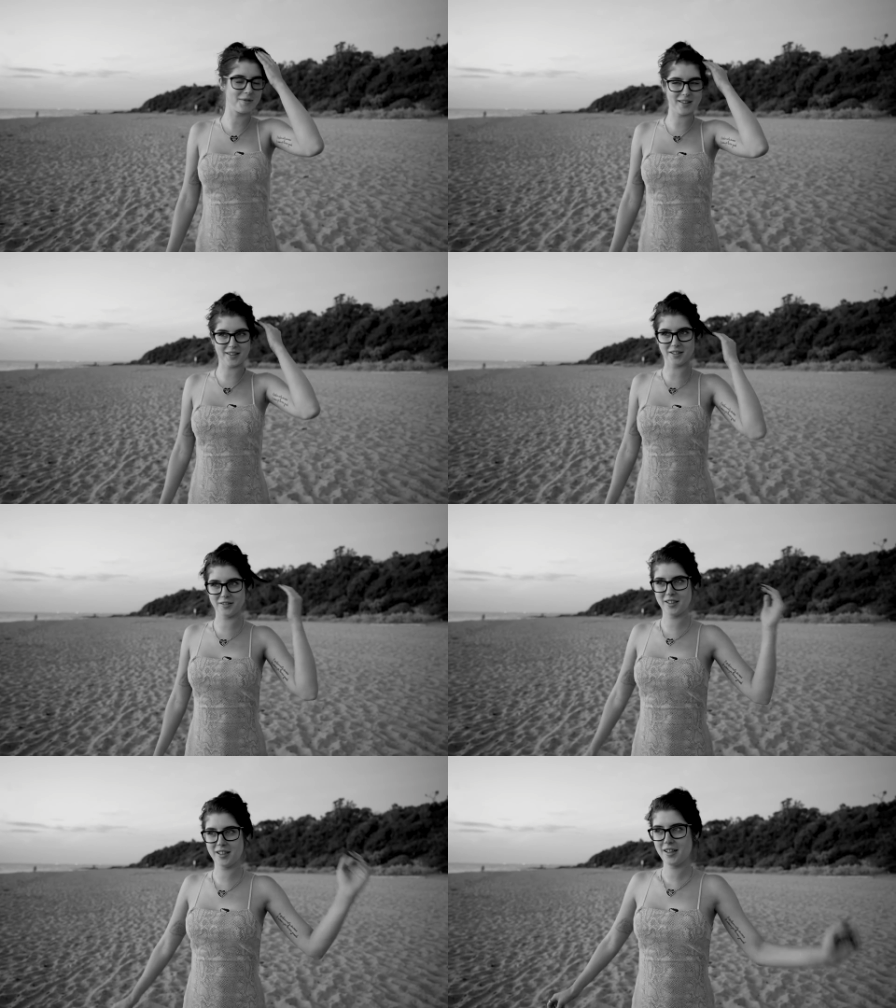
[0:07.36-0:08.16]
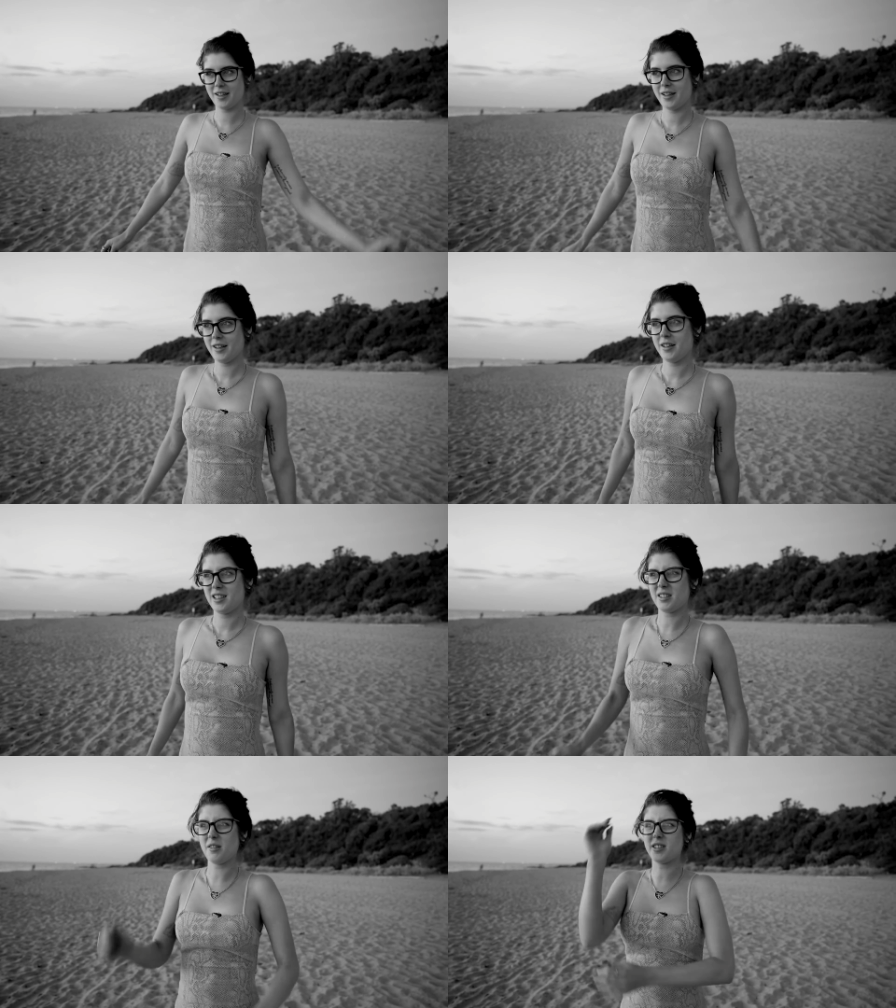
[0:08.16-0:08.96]
myself.
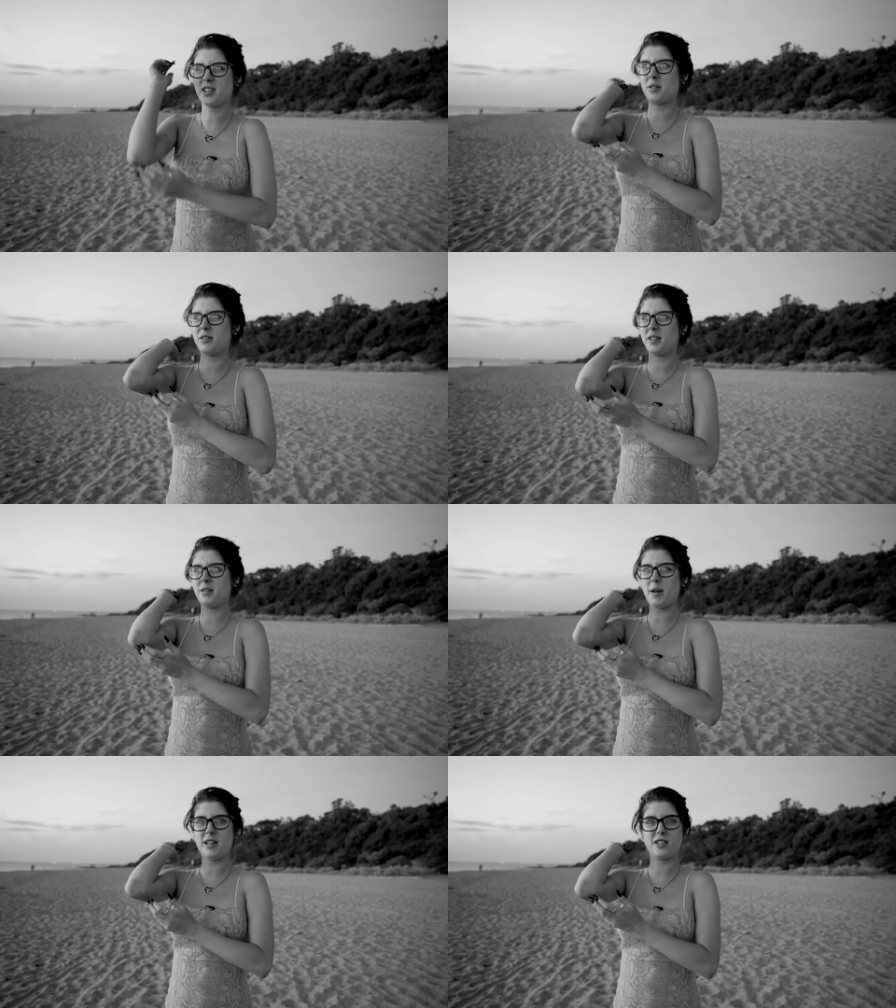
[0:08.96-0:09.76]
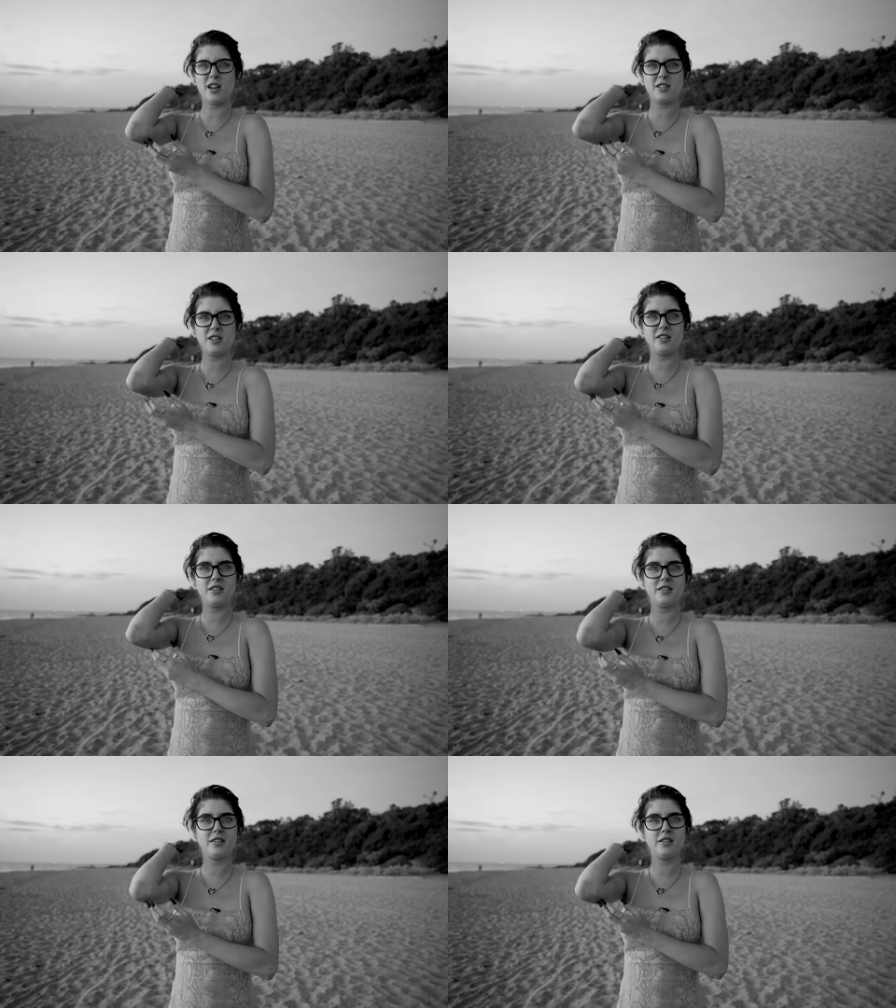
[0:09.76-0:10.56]
So what? Just for doing a beach nut shoot?
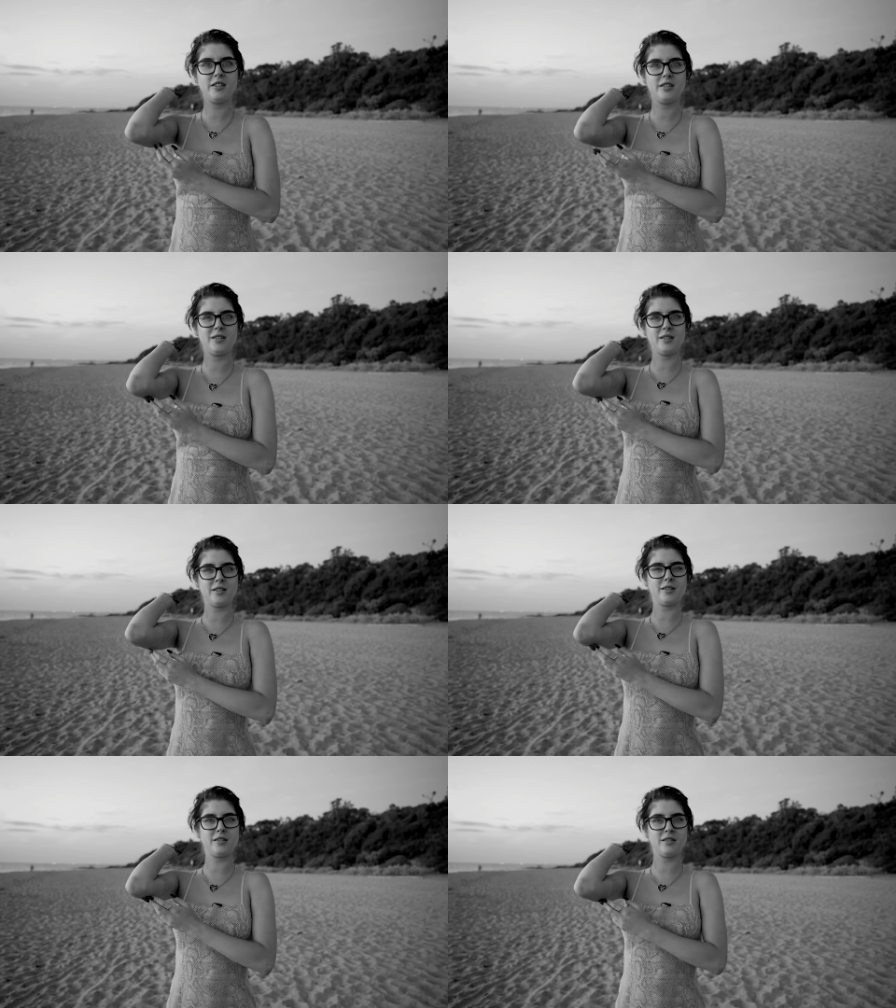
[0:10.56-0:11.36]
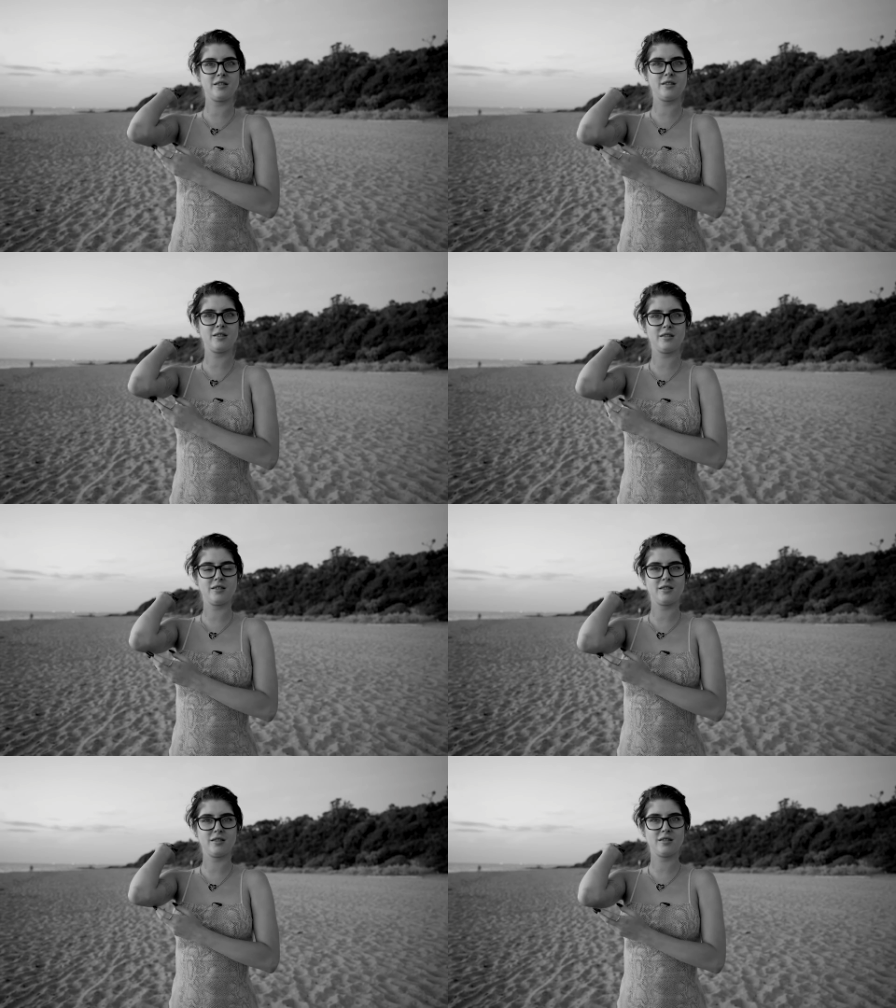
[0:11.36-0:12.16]
Oh, so that's all you're
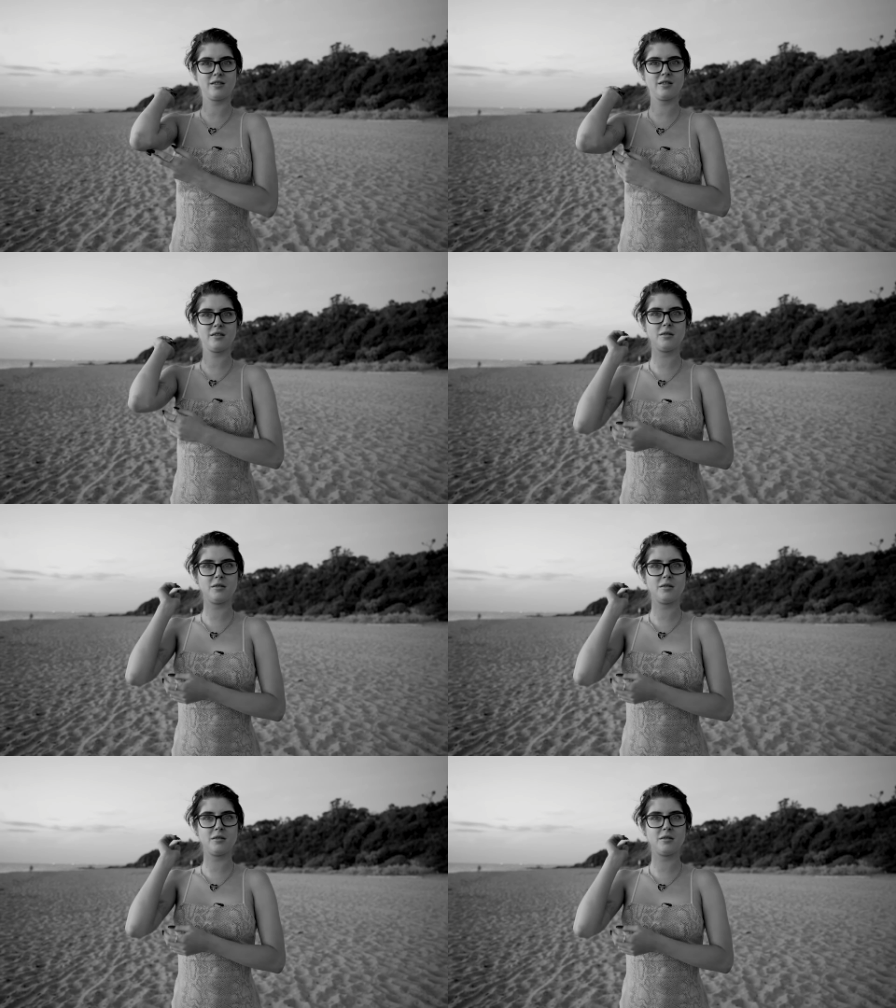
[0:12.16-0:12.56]
going to give them.